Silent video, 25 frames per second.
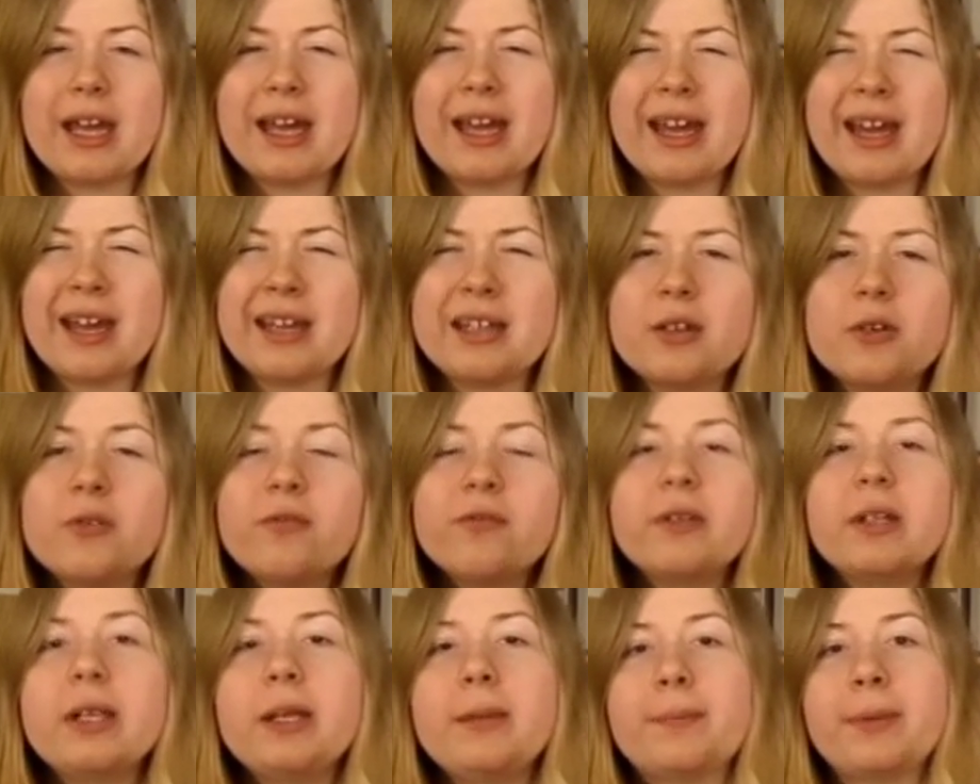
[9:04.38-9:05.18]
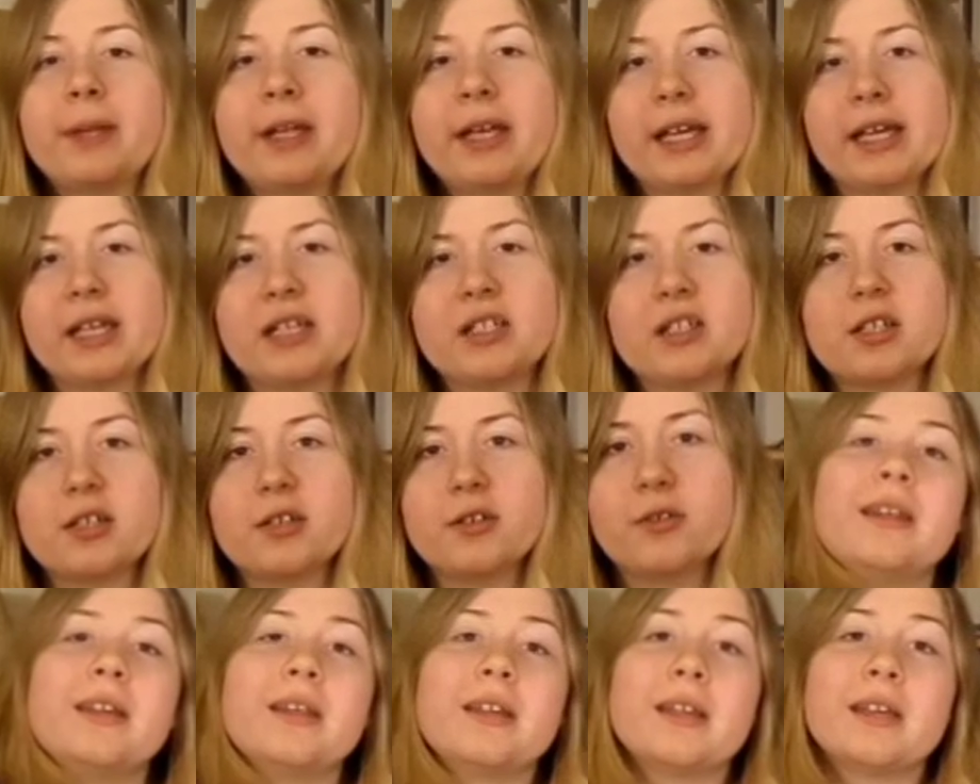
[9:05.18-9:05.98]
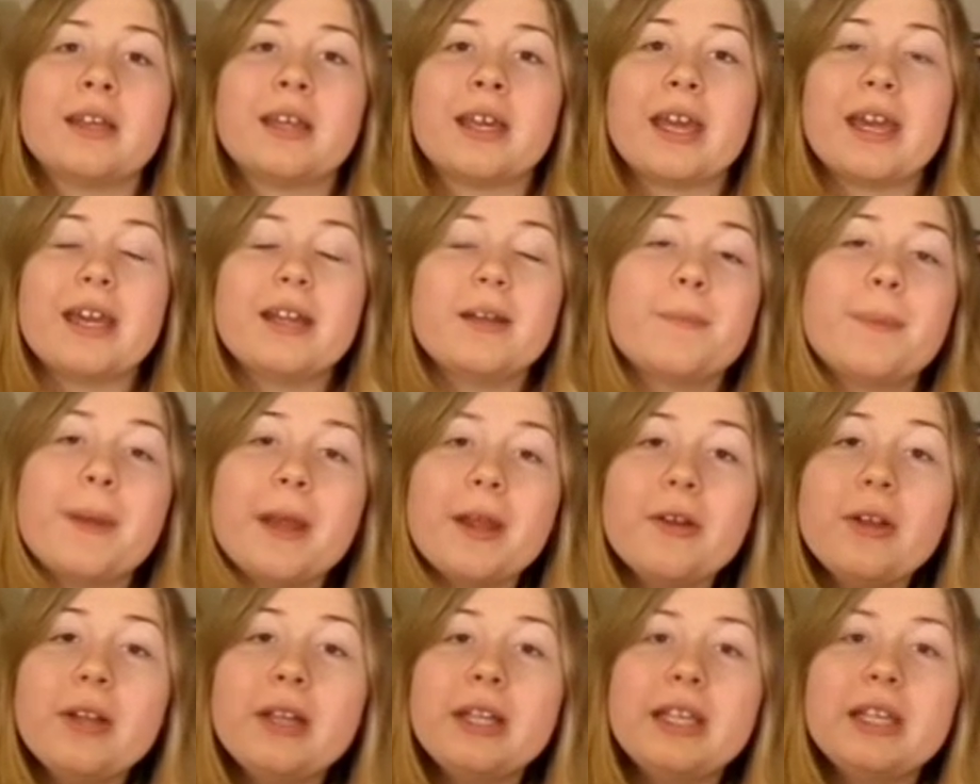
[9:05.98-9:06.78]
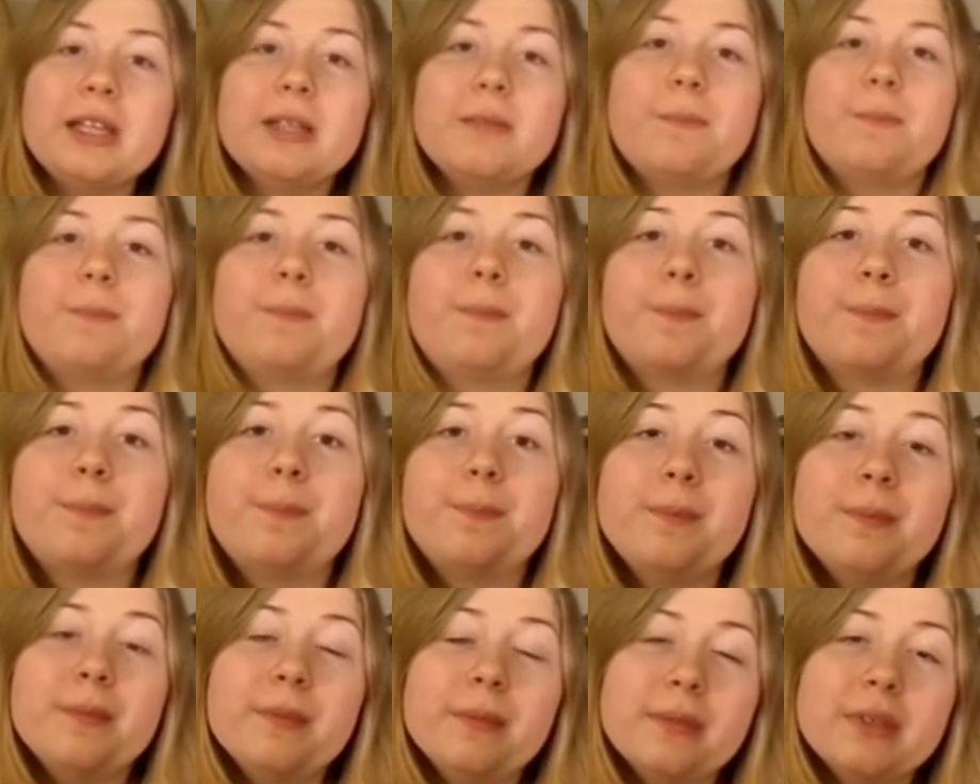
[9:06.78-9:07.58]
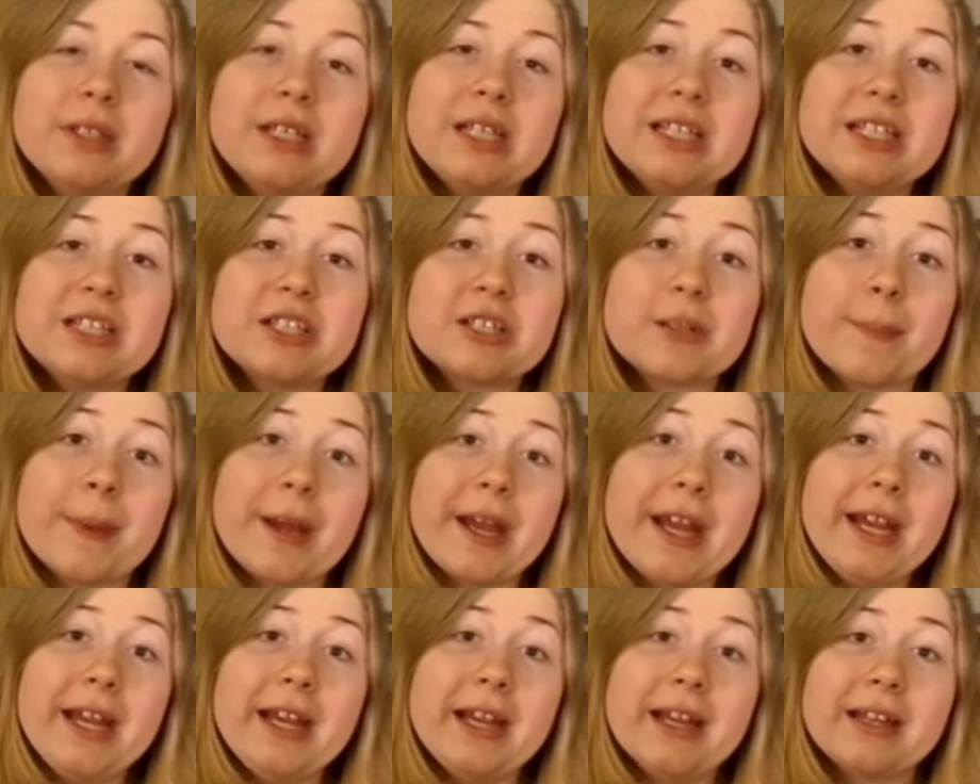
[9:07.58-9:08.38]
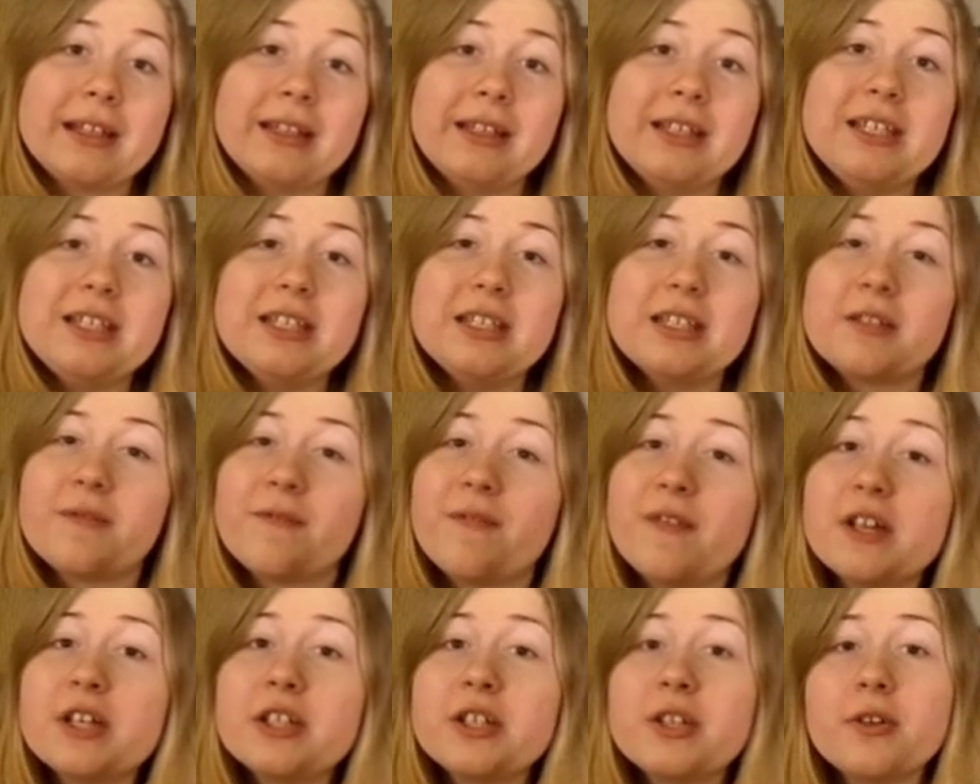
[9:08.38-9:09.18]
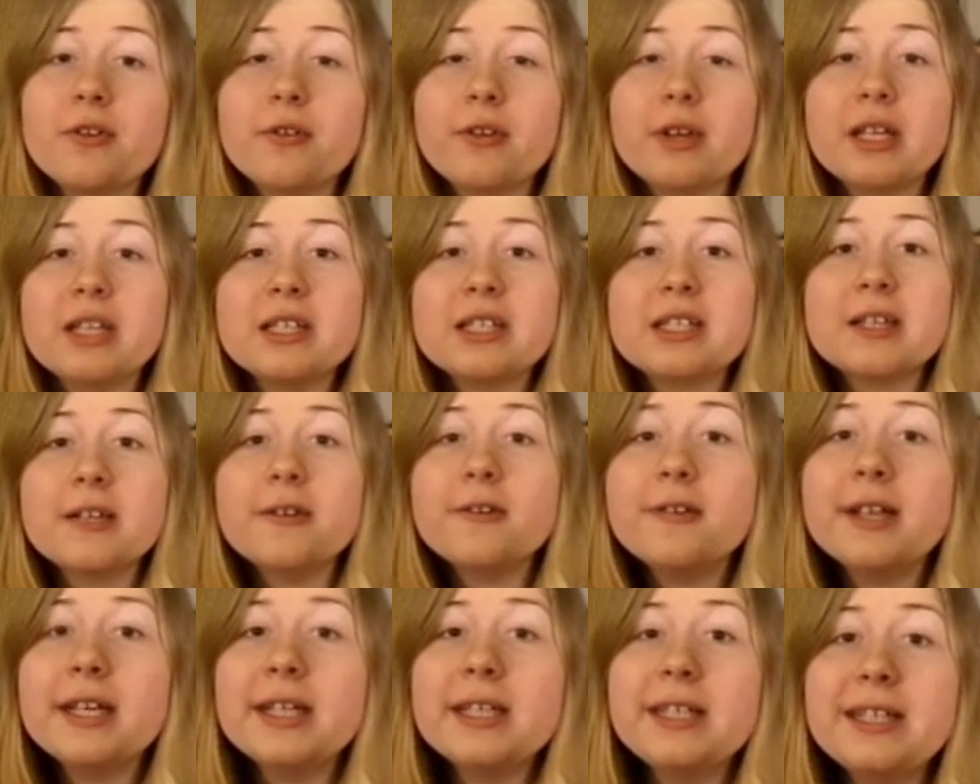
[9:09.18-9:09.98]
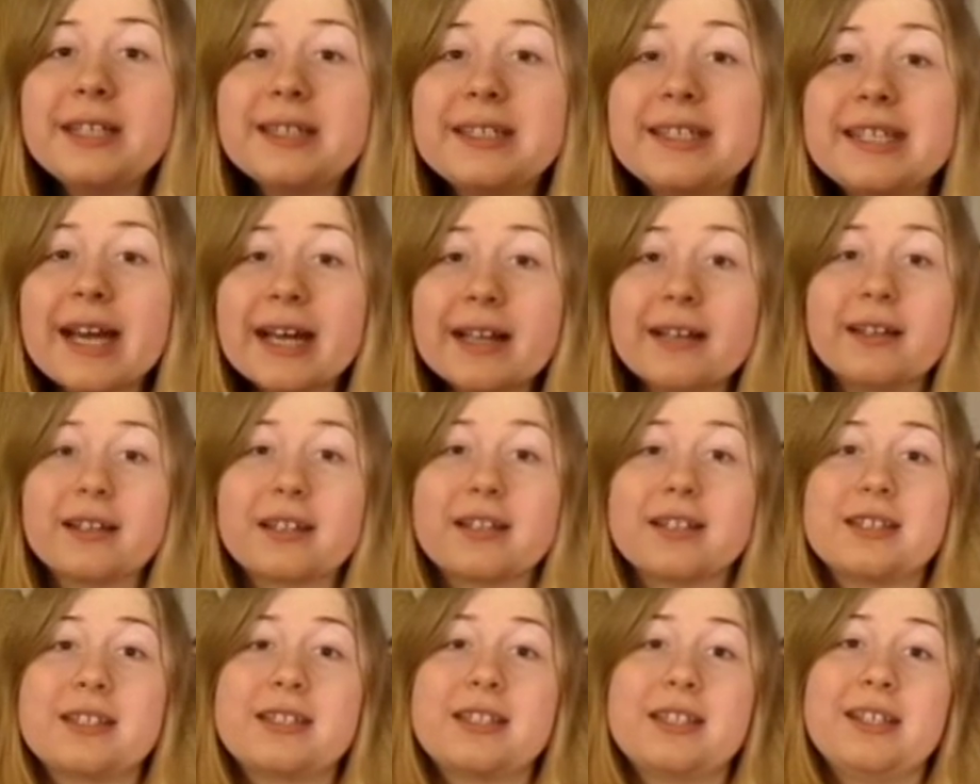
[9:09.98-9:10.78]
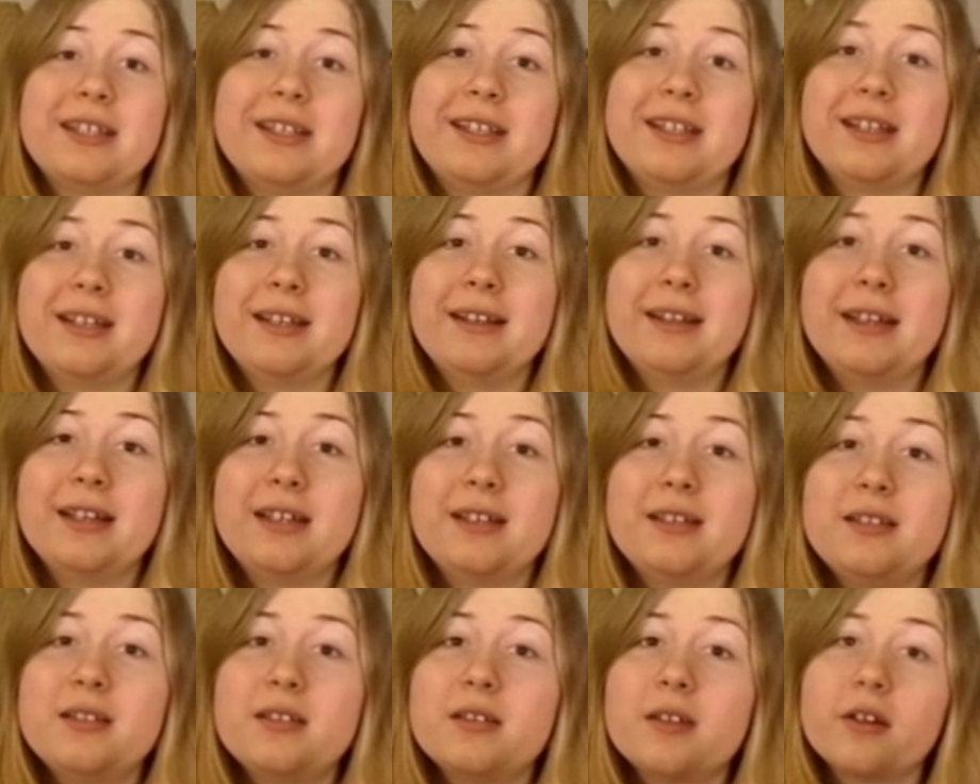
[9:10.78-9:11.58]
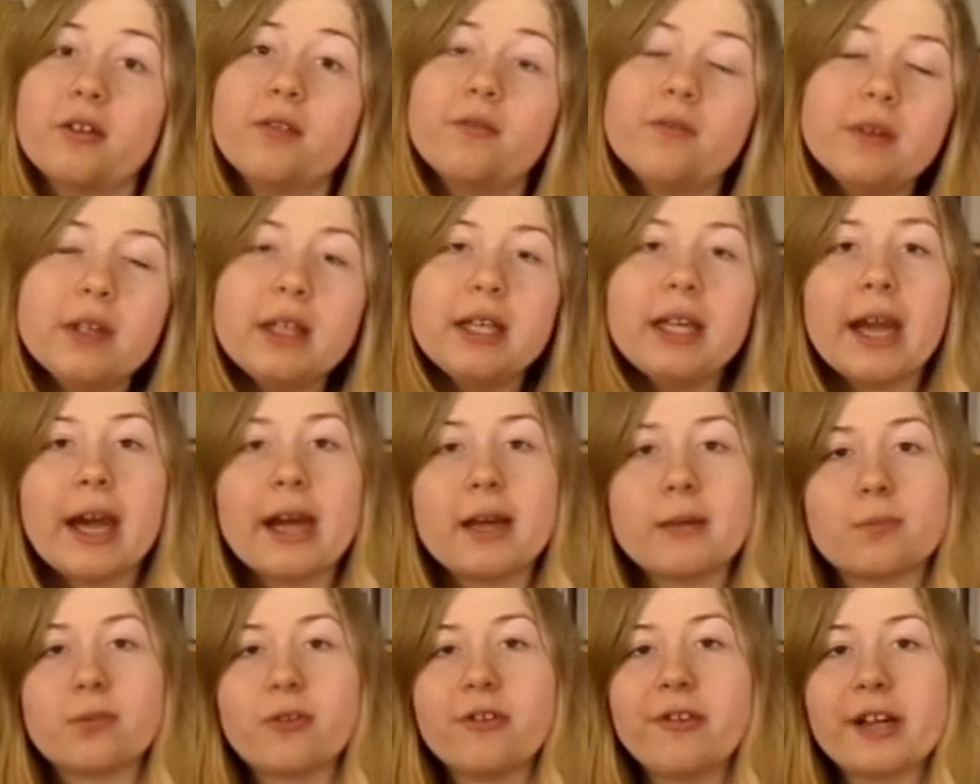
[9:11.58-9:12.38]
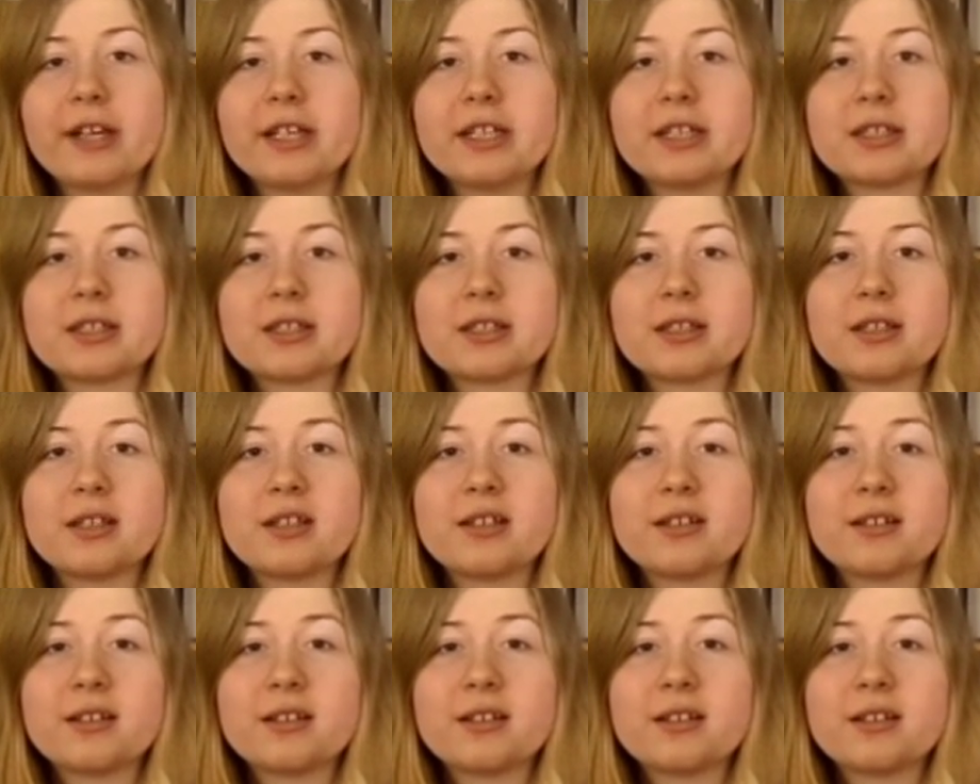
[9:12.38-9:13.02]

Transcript: I don't really plan to. And apparently in Japan, these fish are considered a delicacy and are really high priced.